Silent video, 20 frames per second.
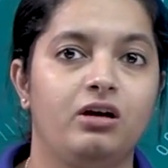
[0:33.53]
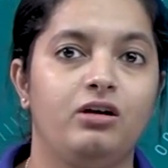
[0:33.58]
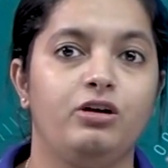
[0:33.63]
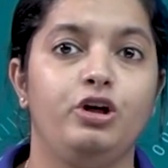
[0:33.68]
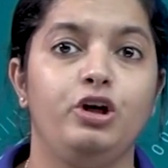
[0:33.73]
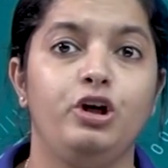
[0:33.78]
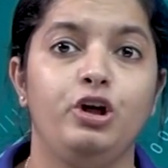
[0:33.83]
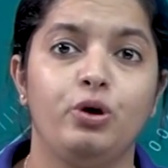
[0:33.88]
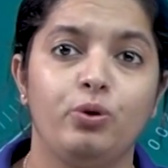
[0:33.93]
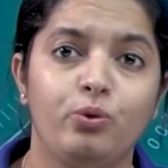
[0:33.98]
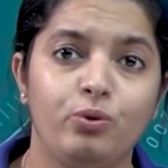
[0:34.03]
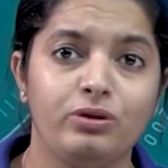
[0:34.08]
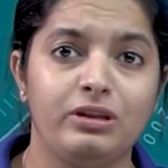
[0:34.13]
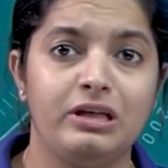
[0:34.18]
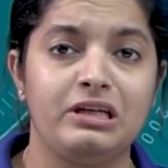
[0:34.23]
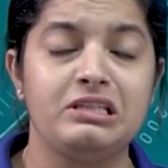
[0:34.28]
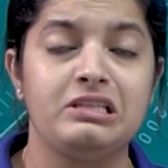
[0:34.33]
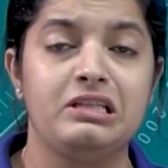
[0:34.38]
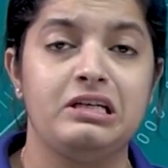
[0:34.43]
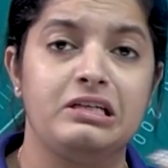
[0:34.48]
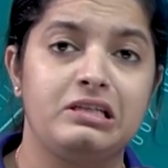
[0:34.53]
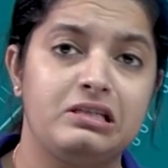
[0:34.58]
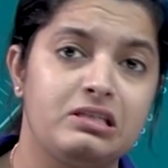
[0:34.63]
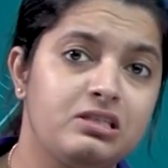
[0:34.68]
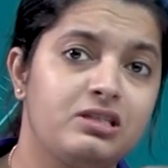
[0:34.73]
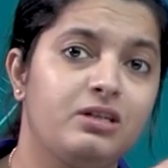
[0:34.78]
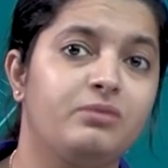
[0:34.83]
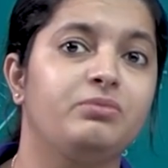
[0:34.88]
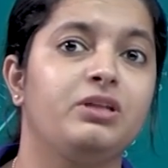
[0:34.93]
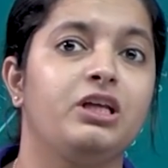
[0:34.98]
knew that there
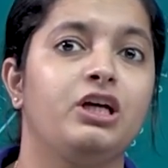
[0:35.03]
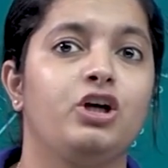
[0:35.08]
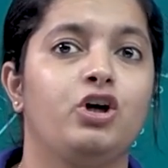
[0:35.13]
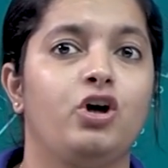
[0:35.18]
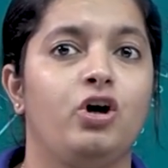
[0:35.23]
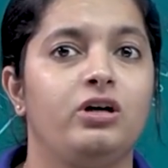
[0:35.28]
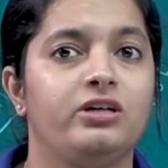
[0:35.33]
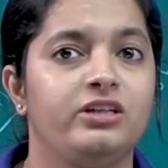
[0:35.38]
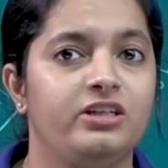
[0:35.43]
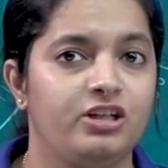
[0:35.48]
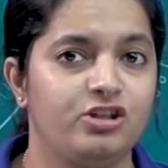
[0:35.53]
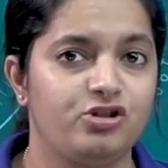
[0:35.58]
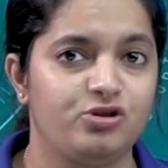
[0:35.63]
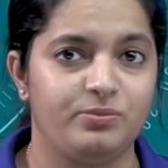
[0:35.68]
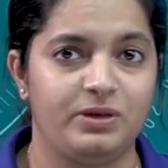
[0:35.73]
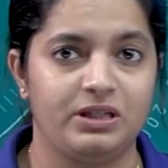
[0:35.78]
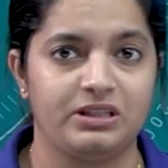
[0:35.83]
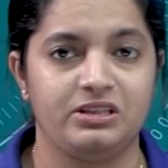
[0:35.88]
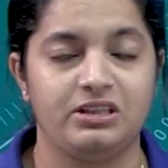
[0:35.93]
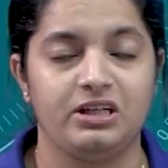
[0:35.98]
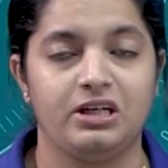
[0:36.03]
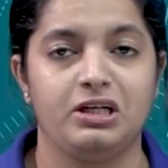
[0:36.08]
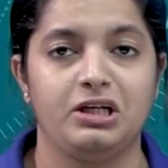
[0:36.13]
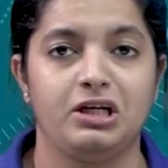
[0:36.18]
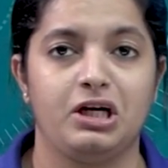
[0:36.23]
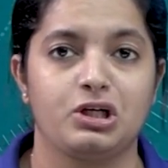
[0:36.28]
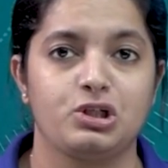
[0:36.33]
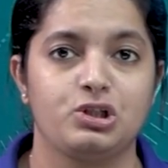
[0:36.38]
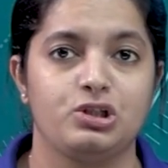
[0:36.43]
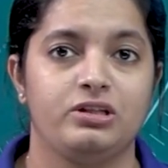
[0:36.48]
is something called electromagnetic
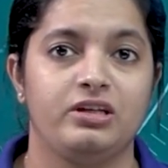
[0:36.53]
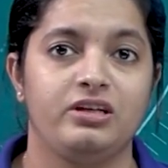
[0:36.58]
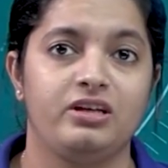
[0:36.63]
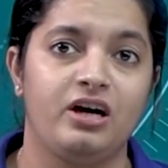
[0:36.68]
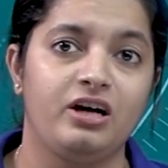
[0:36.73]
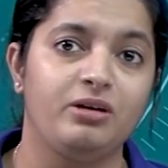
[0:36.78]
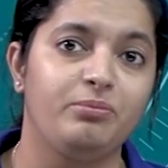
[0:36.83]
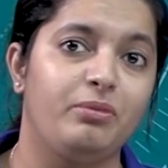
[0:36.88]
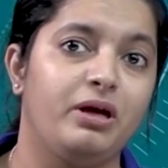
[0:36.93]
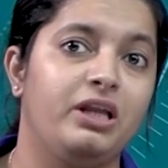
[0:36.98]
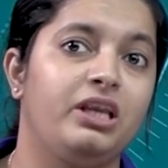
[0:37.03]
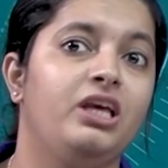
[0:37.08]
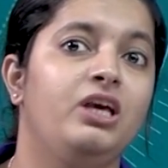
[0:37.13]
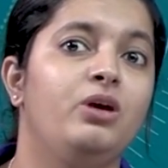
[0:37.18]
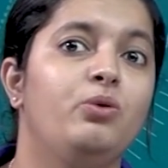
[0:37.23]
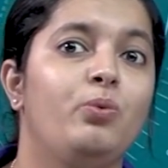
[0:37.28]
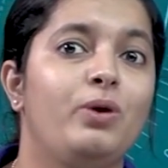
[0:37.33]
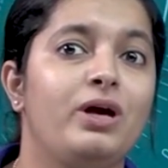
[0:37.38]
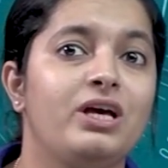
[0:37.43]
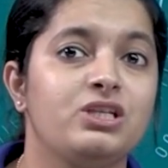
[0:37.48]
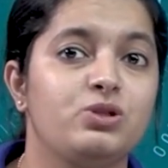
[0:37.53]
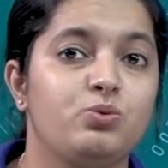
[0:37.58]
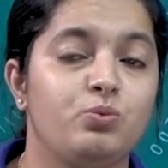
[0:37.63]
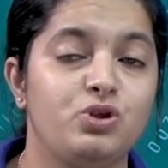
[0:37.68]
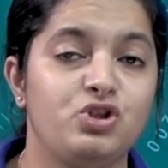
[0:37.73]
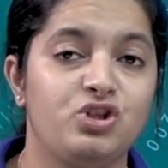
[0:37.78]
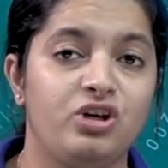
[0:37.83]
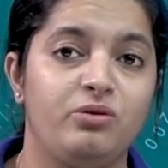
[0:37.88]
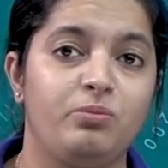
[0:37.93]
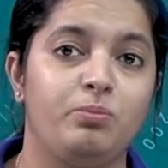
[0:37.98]
induction there are many ways
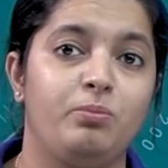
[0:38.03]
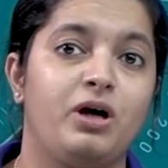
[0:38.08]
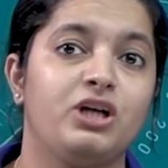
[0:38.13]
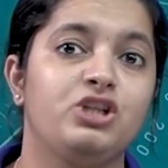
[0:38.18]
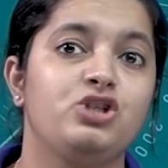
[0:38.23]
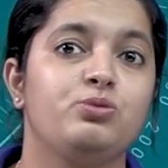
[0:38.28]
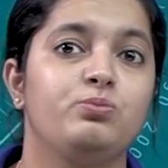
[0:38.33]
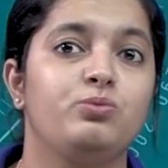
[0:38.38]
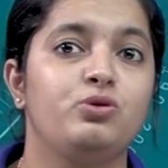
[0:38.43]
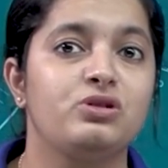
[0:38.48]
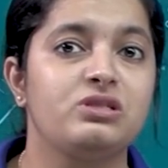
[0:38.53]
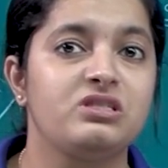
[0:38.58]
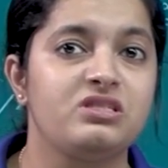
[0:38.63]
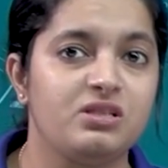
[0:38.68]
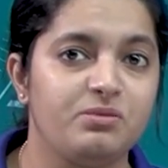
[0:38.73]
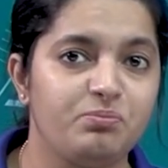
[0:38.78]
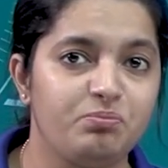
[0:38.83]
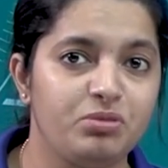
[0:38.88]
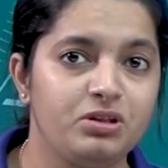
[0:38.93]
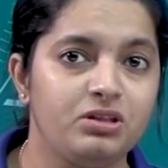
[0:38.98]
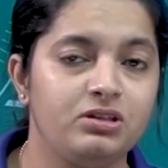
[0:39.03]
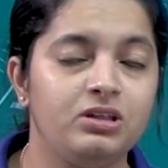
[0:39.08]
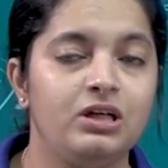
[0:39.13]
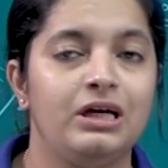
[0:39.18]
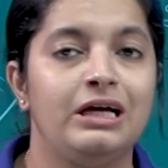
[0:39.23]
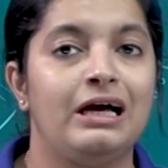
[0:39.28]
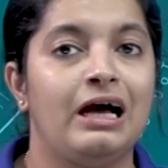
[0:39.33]
which are much more simpler